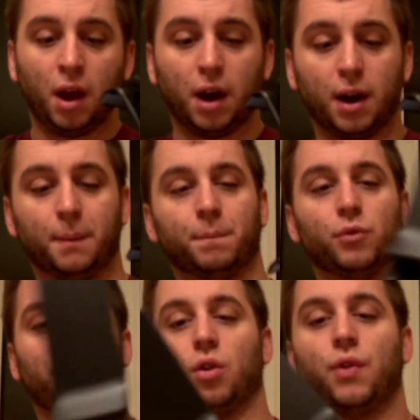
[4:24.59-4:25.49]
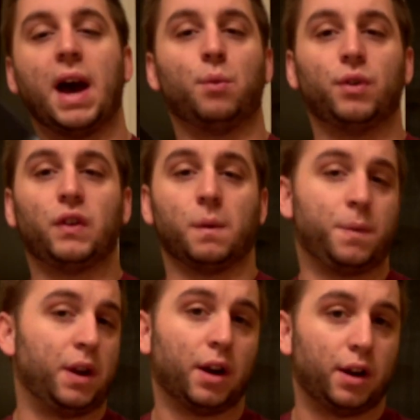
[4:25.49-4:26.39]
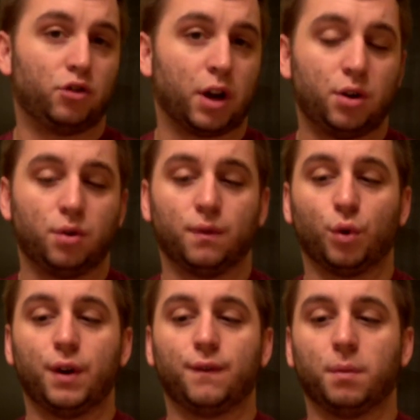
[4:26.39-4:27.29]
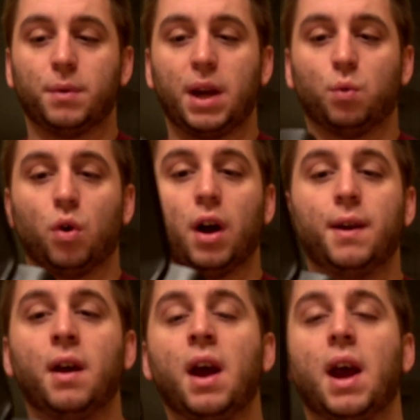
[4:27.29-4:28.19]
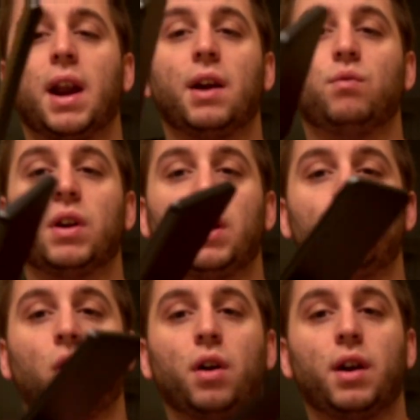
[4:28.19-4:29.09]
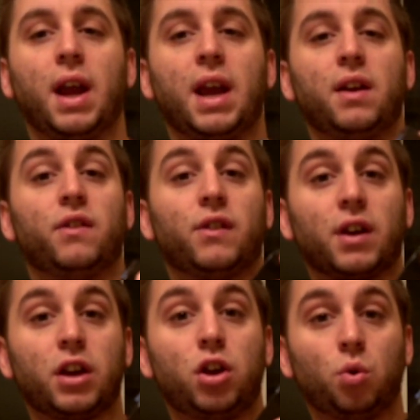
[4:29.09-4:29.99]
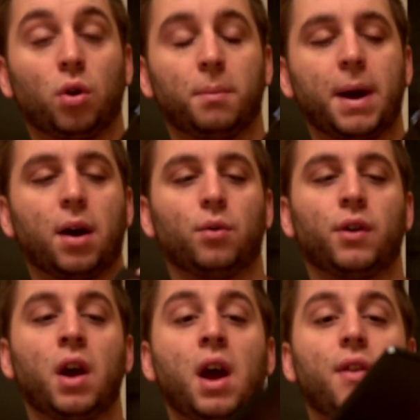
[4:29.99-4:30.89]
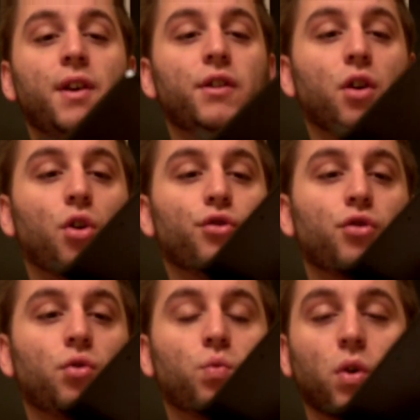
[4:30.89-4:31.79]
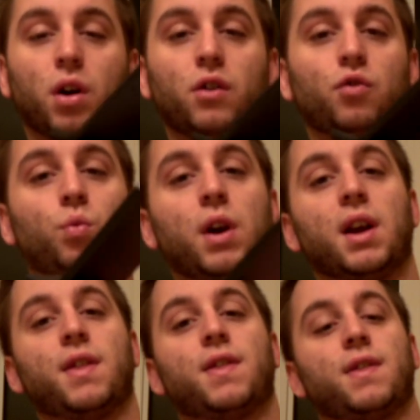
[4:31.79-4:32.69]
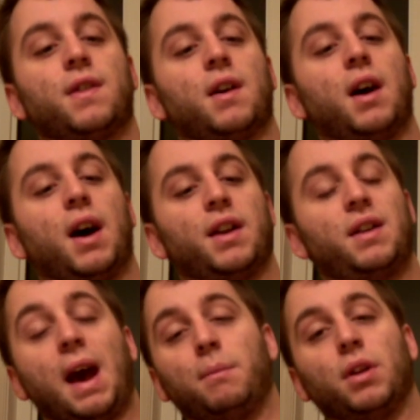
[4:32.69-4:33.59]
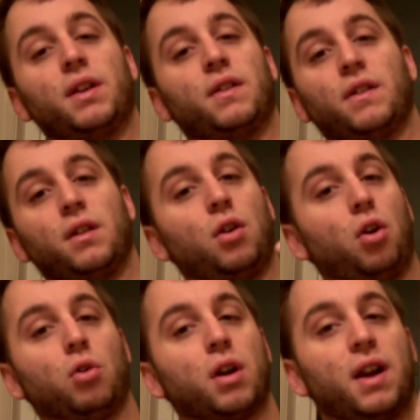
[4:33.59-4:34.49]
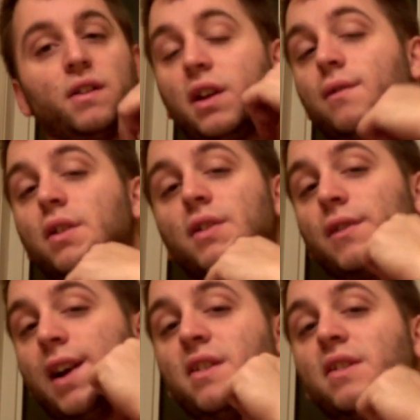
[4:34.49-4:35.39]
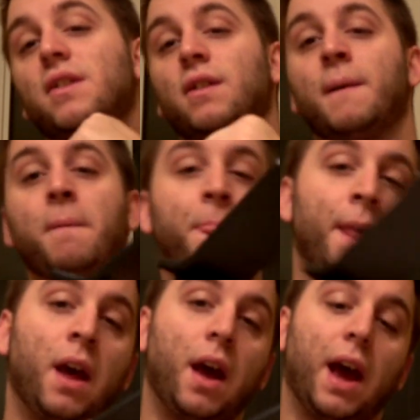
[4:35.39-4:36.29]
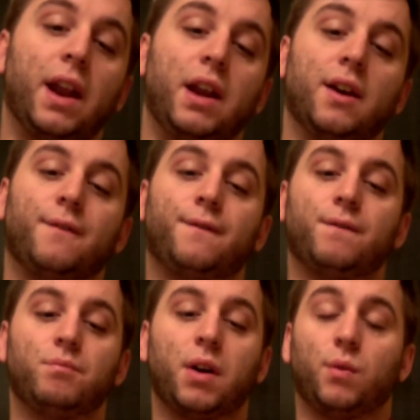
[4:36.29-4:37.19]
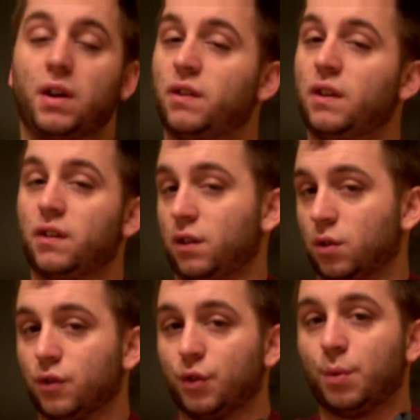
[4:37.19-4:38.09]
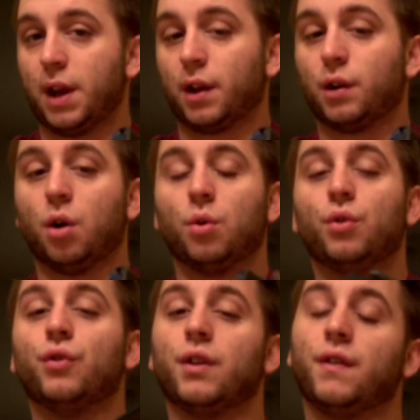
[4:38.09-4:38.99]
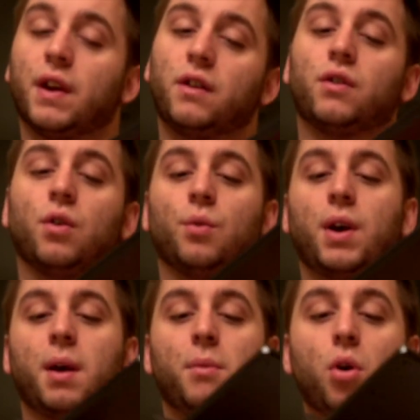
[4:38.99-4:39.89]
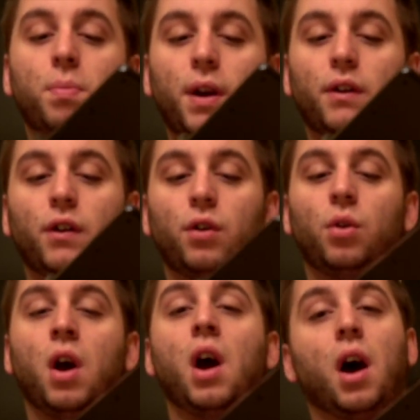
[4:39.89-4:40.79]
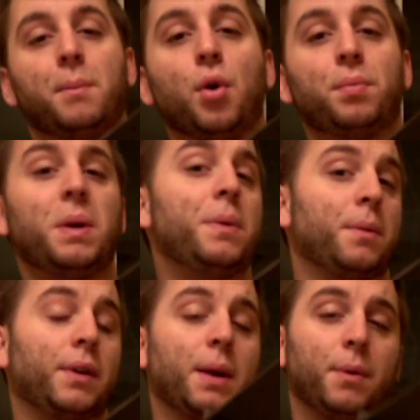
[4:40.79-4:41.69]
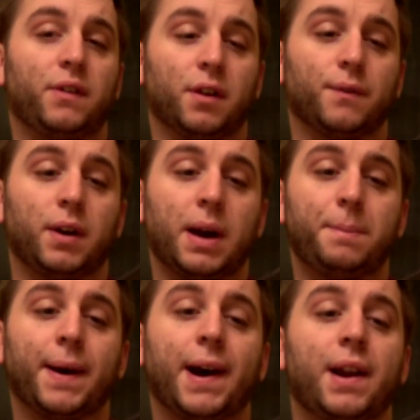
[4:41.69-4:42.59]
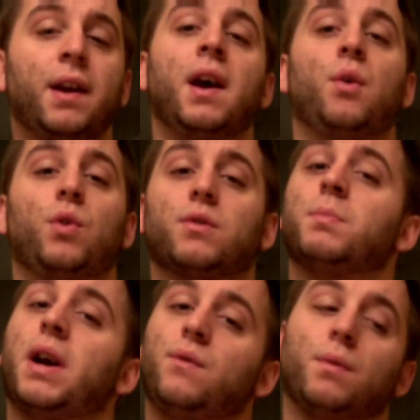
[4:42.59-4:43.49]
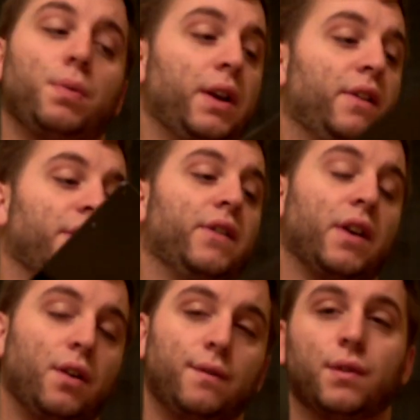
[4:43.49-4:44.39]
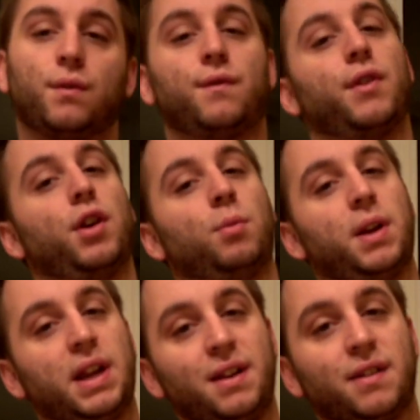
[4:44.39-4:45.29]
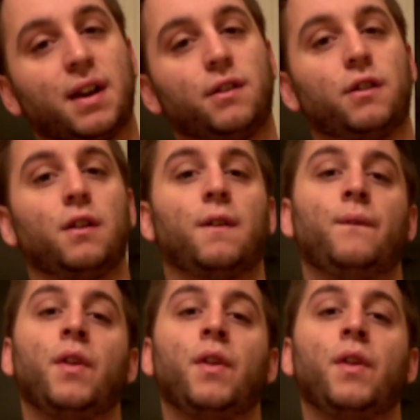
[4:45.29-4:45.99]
Um, so that was something I tried to avoid from day one, and I really wanted a secure mount. This also works with uh, tablets and all kinds of different devices. And if my race season goes the way it goes and things go the way I'm hoping to, I'm hoping to be able to get myself an iPad, which might replace the cell phone for the OBD sensor